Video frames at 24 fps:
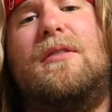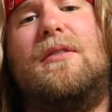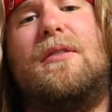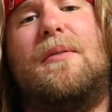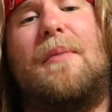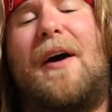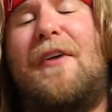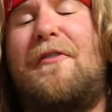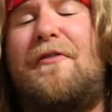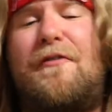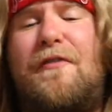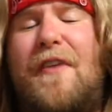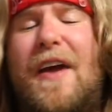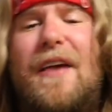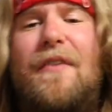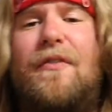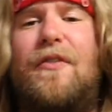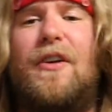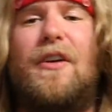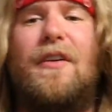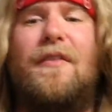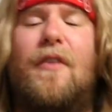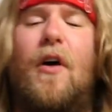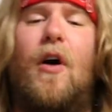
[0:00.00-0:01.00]
My
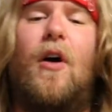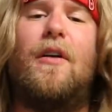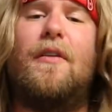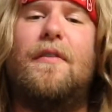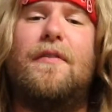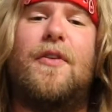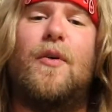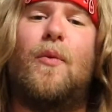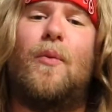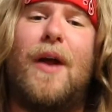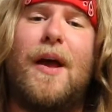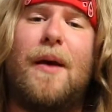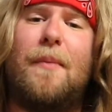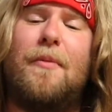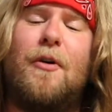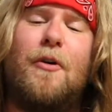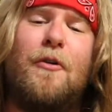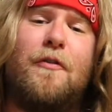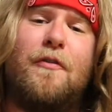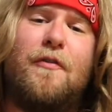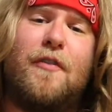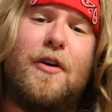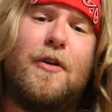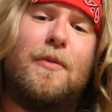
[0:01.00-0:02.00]
favorite of all of the Rambo
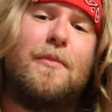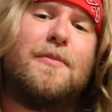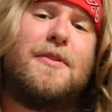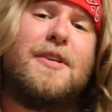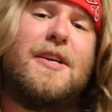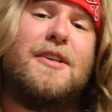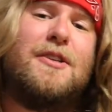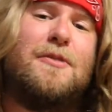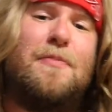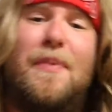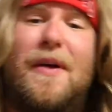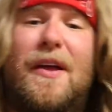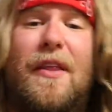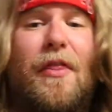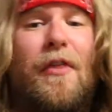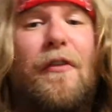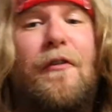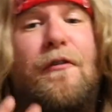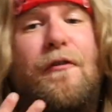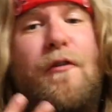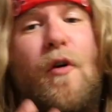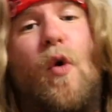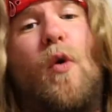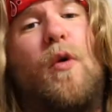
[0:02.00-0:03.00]
films has been the
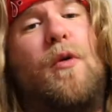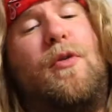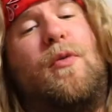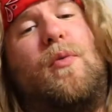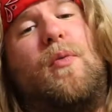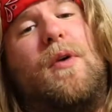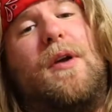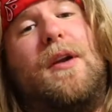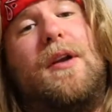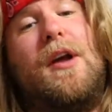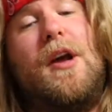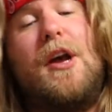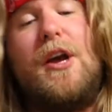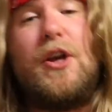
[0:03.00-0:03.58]
fourth one,